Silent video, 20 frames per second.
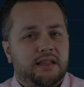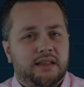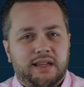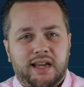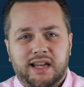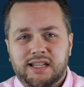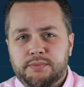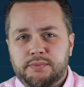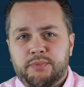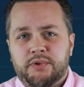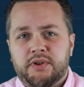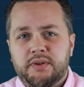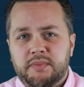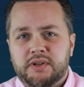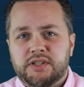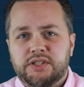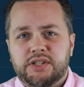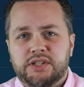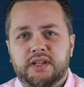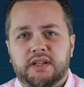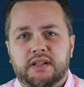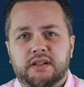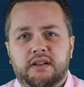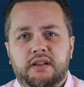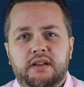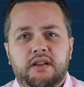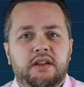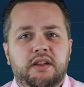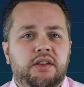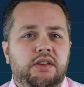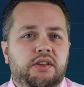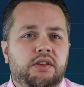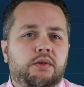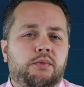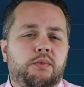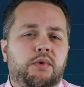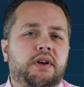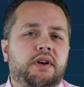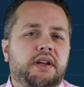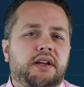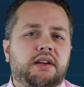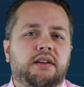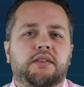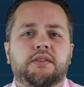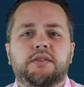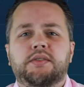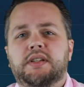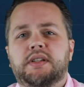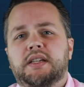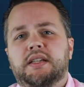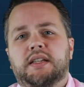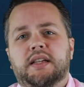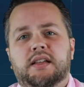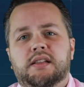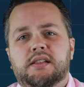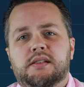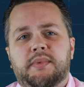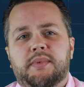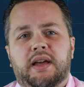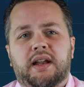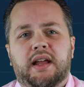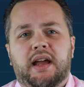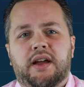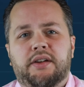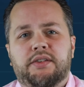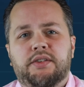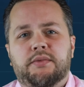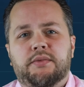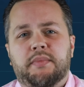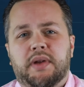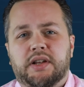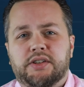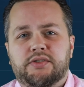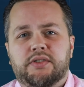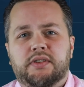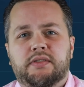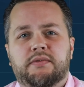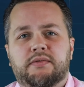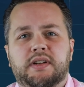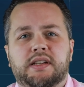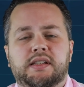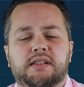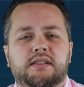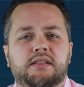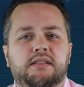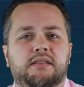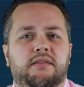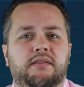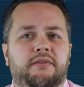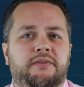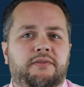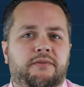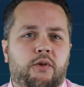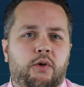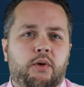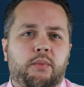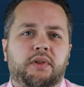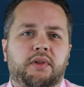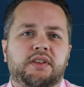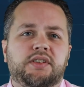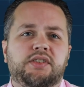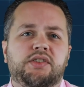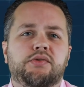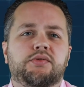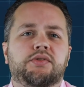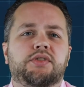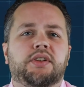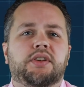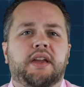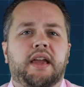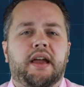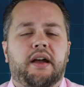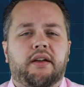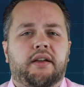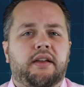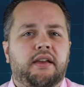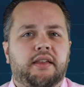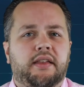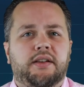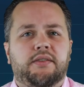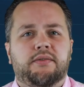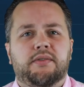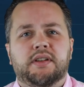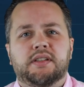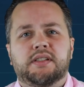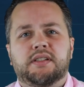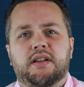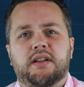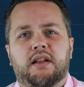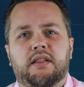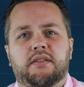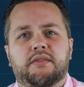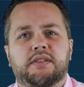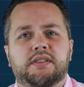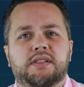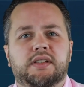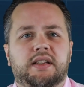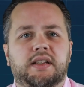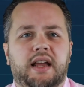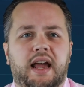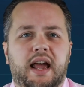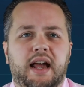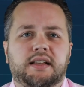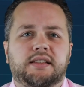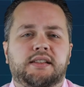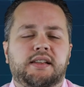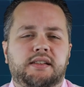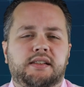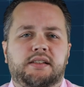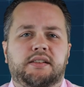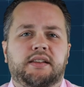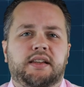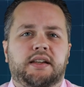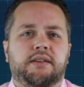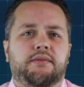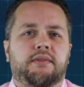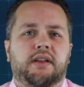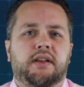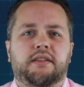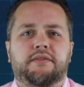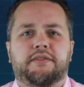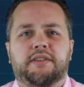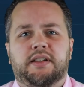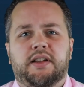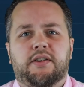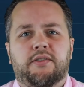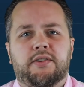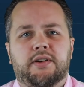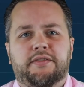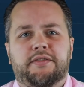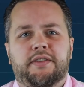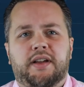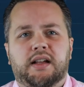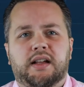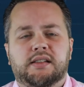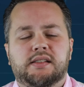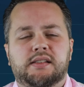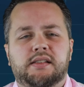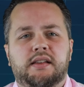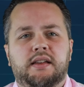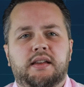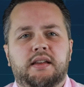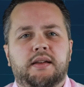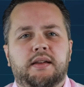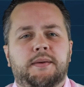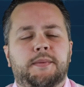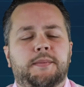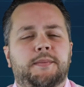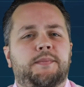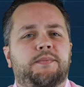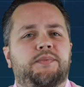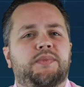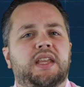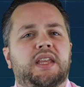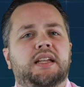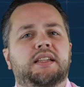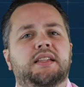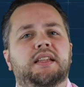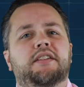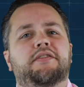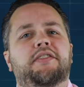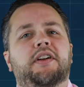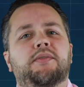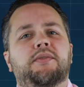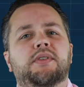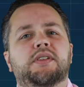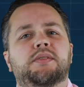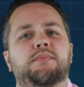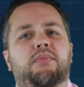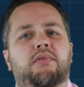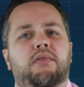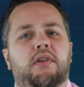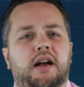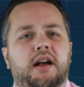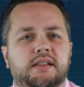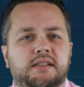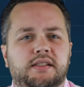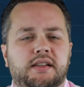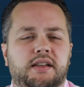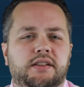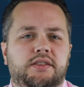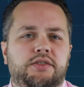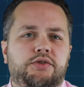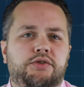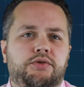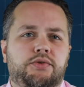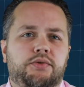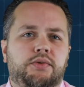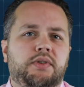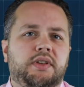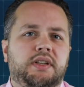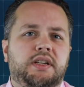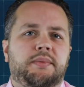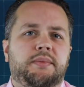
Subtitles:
That's pretty much it. You'll want to include details about how you're measuring risks, formulas used to calculate risk tolerance, and access to any relevant artifacts. The identify risk process truly